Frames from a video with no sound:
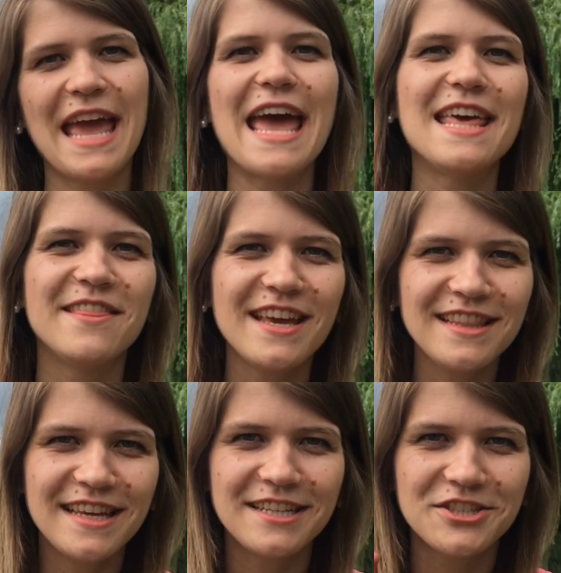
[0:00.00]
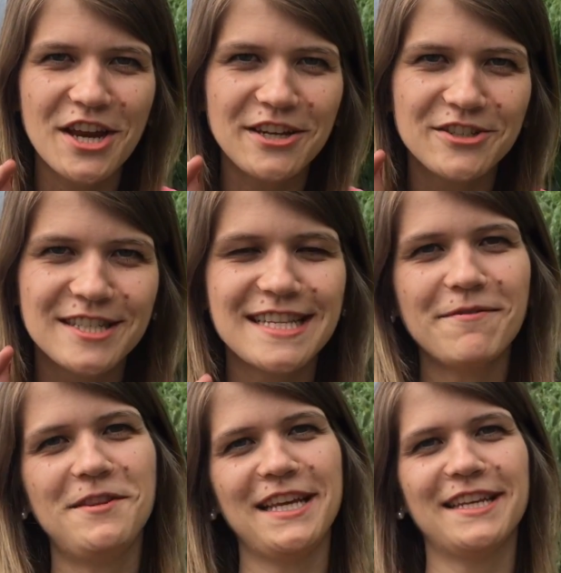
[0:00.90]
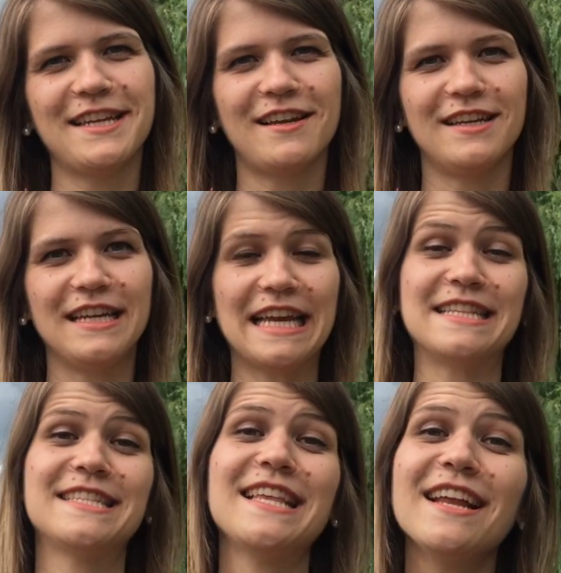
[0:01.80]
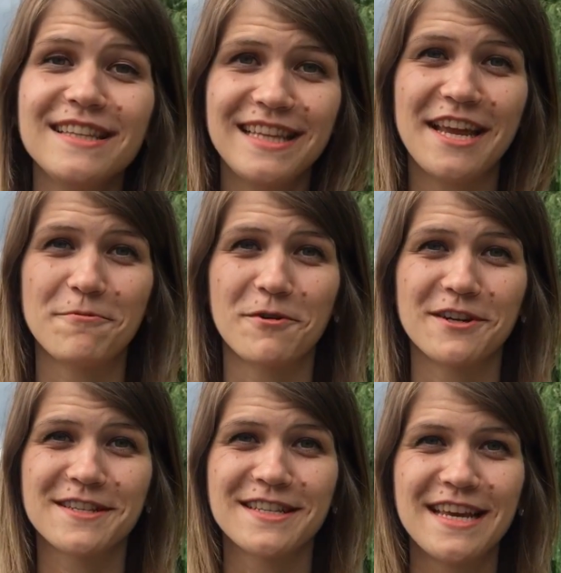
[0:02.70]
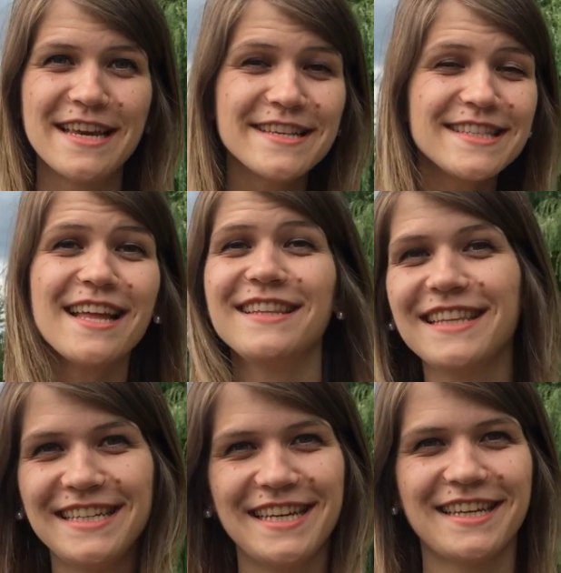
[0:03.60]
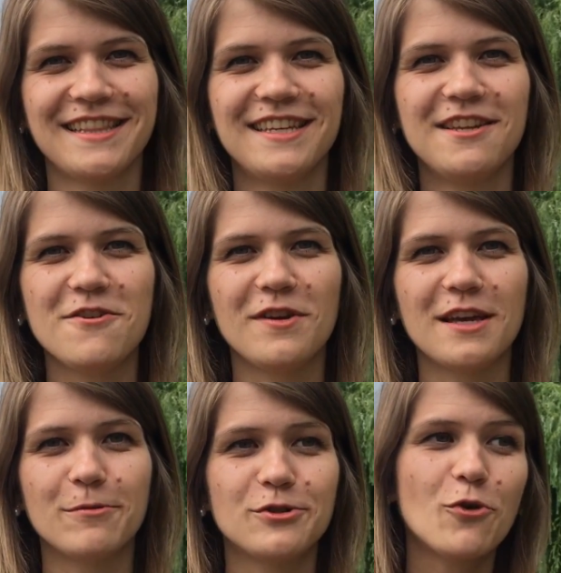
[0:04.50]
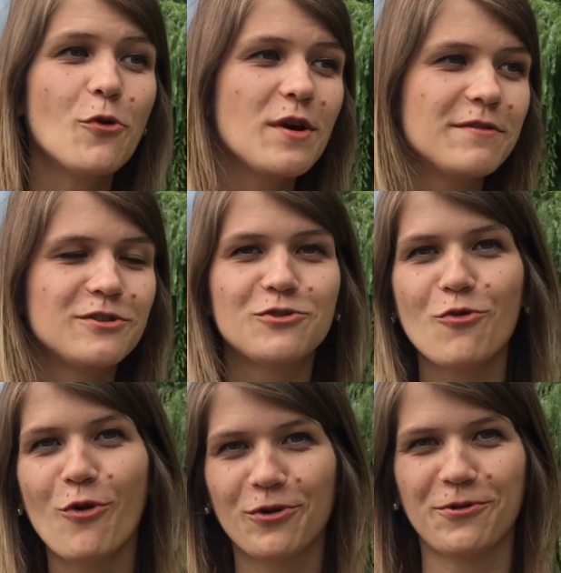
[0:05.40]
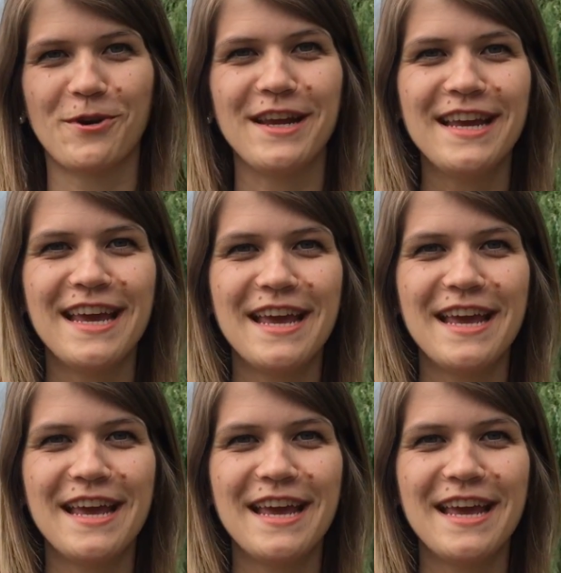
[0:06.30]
And then they change something in their learning and suddenly it works. Suddenly they can learn a new language, or even 2 or 3,